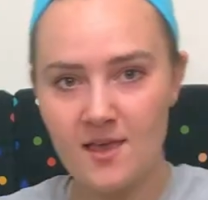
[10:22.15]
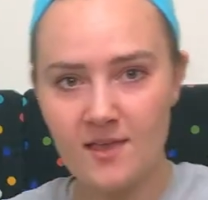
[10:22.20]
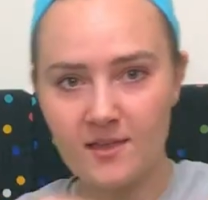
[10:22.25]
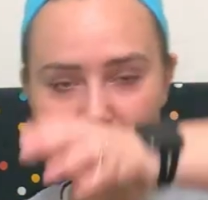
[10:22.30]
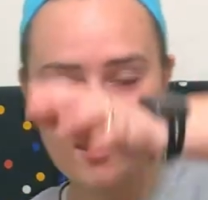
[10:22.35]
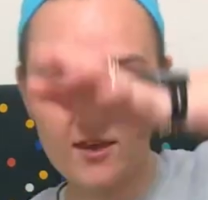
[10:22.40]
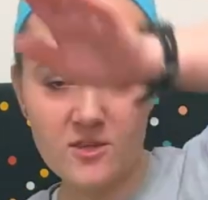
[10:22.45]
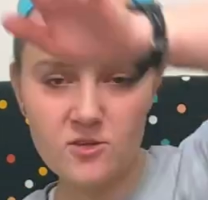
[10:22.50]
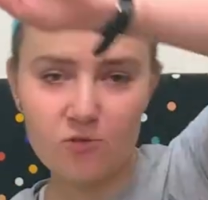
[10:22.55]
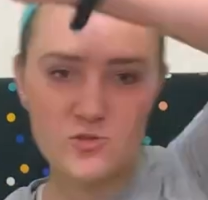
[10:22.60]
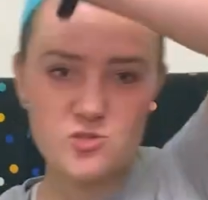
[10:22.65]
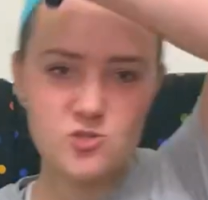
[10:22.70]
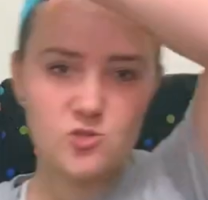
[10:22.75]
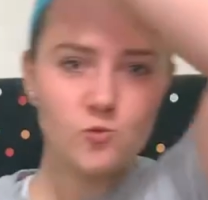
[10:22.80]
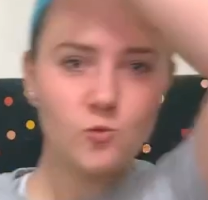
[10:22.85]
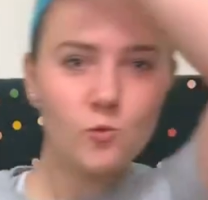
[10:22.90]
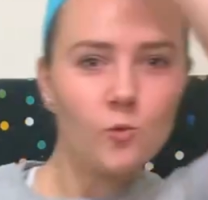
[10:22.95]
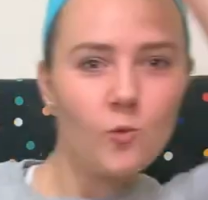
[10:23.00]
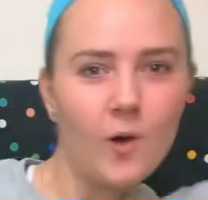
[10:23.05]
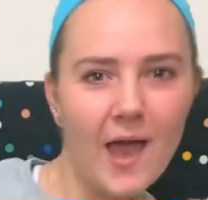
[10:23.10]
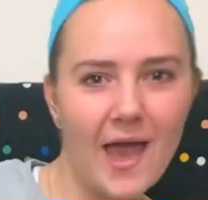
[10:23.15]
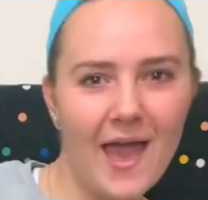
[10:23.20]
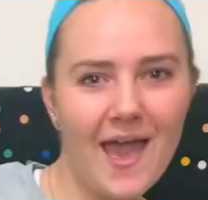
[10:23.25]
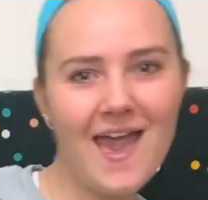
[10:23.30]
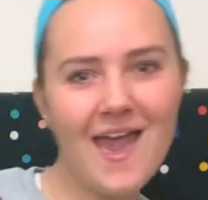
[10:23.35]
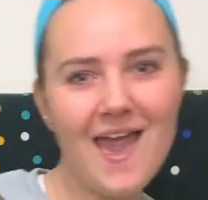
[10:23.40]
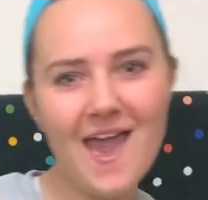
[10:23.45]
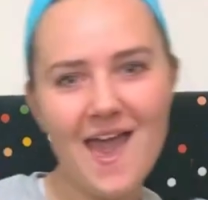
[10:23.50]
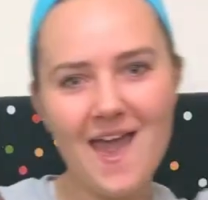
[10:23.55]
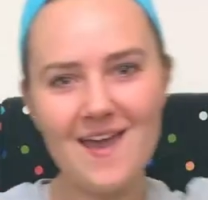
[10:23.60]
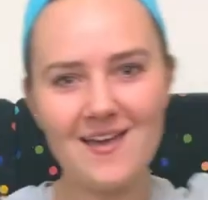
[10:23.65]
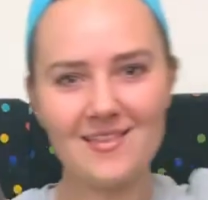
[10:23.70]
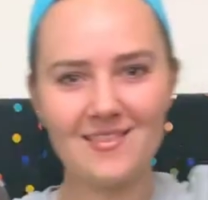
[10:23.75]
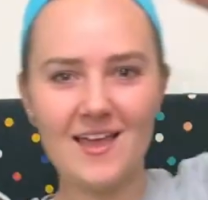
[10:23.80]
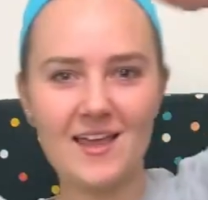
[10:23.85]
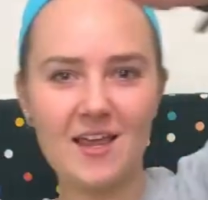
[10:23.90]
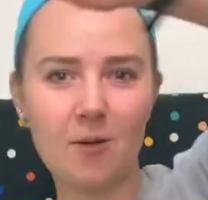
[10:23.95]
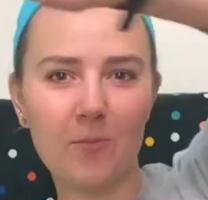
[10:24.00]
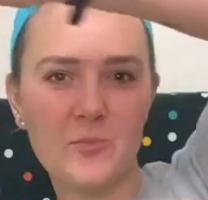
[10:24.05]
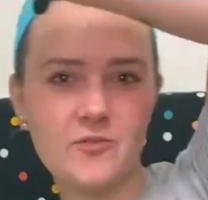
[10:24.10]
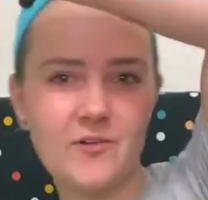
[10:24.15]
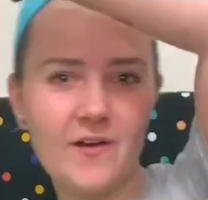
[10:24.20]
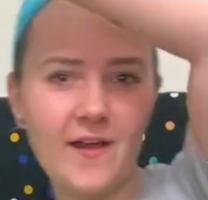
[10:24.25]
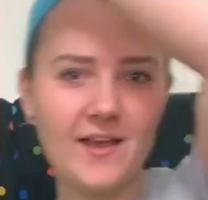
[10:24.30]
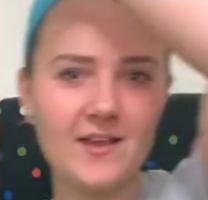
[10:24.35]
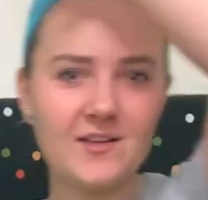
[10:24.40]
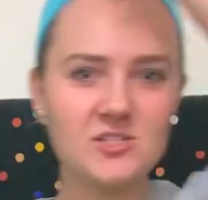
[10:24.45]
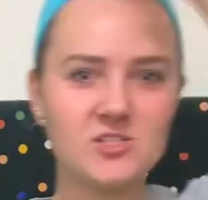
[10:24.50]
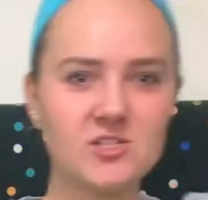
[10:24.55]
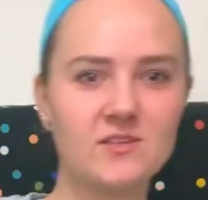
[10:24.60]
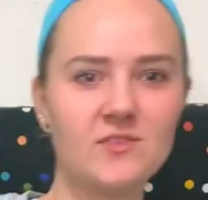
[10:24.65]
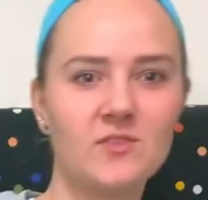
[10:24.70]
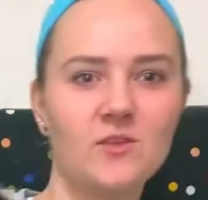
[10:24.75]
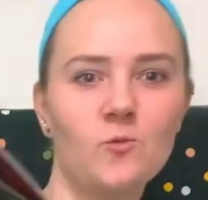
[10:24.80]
Can you sway like a branch in the